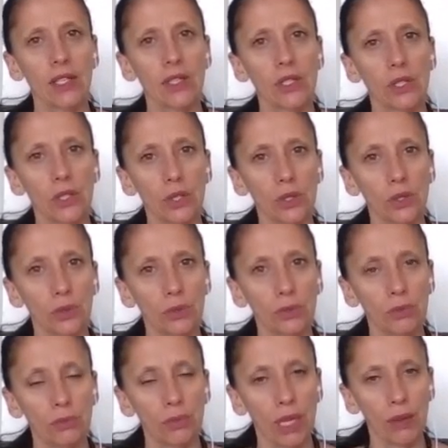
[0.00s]
to
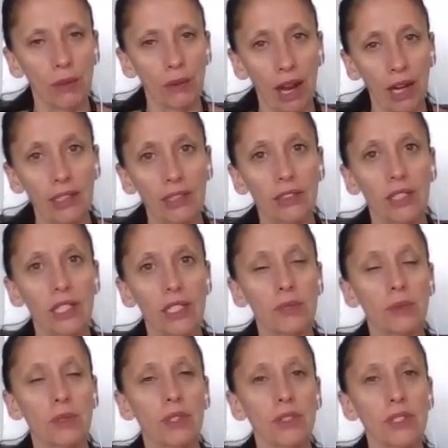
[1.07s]
be radical honest
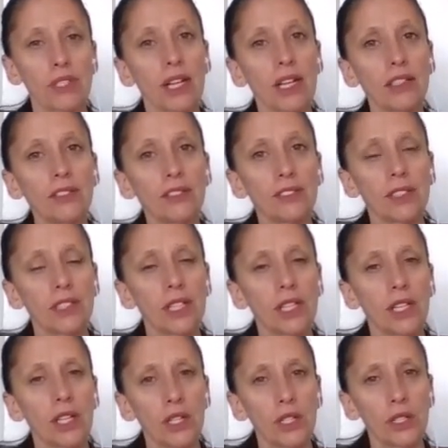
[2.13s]
with yourself,
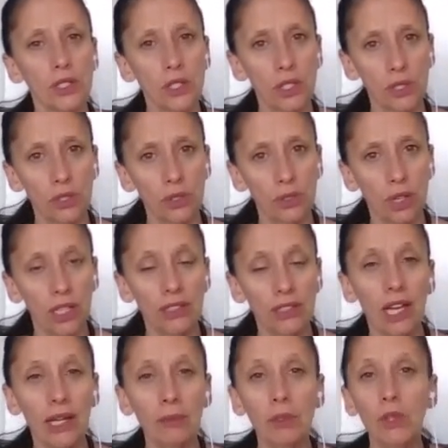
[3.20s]
to
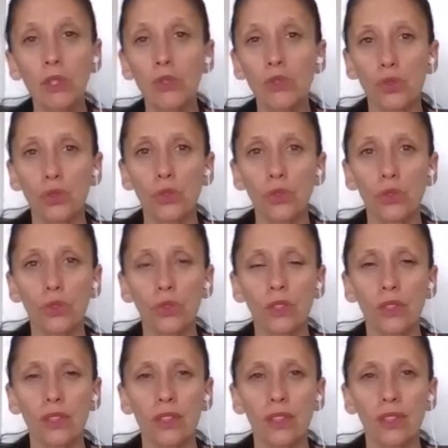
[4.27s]
align with the truth
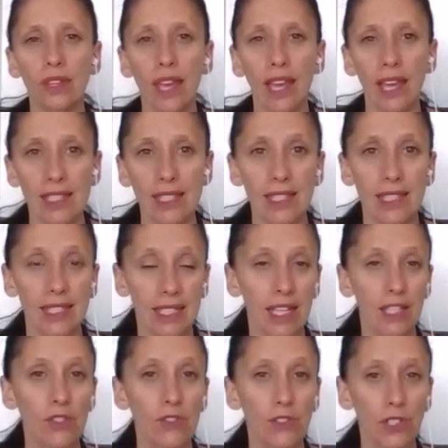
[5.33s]
as it
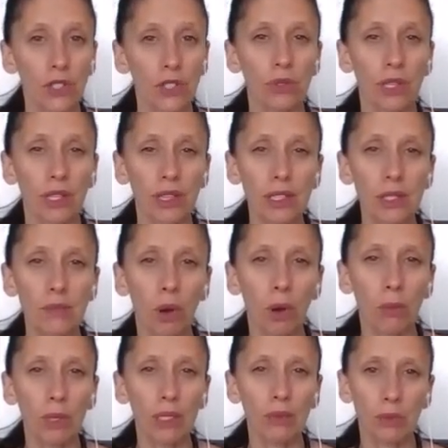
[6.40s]
stands for you in this
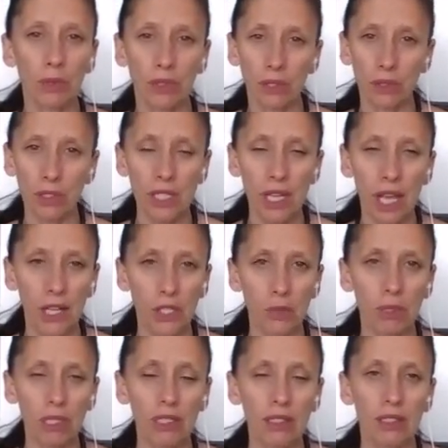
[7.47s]
moment without
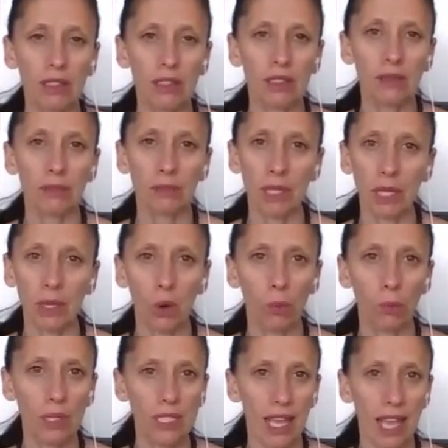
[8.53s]
attachment, being
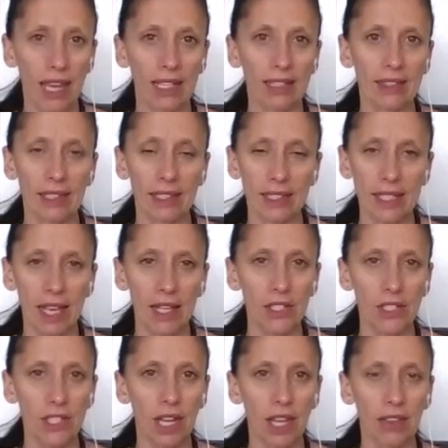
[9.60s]
open to anything
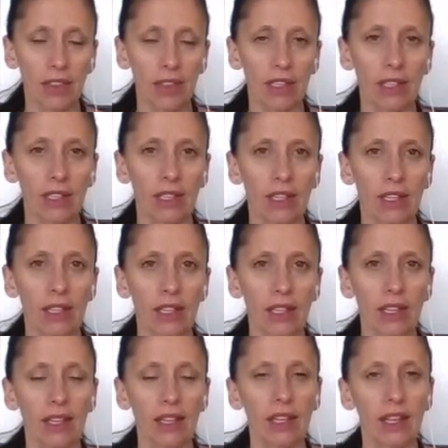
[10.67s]
attached to nothing,
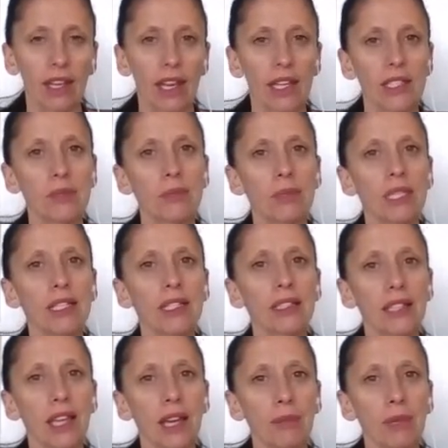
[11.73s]
and to be in
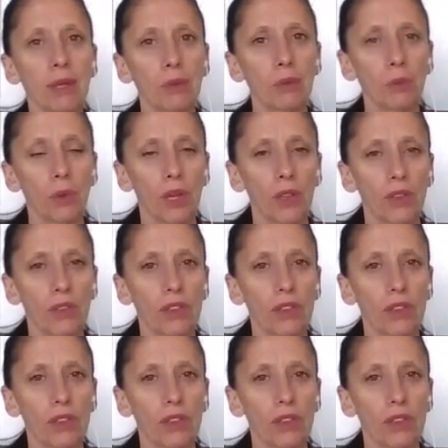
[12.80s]
alignment with